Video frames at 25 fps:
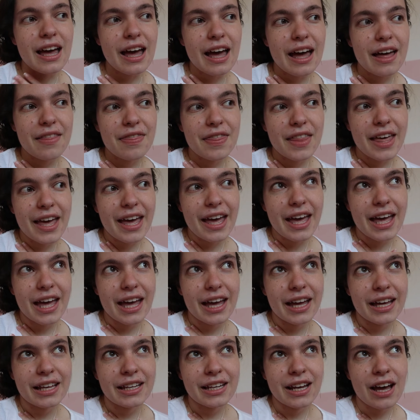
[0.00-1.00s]
And
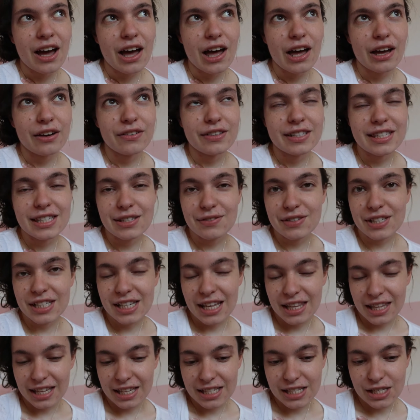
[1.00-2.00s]
then I received
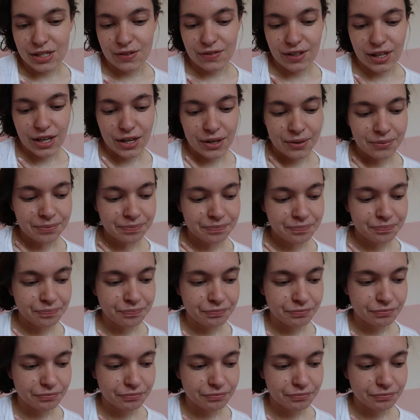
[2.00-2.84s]
another interview,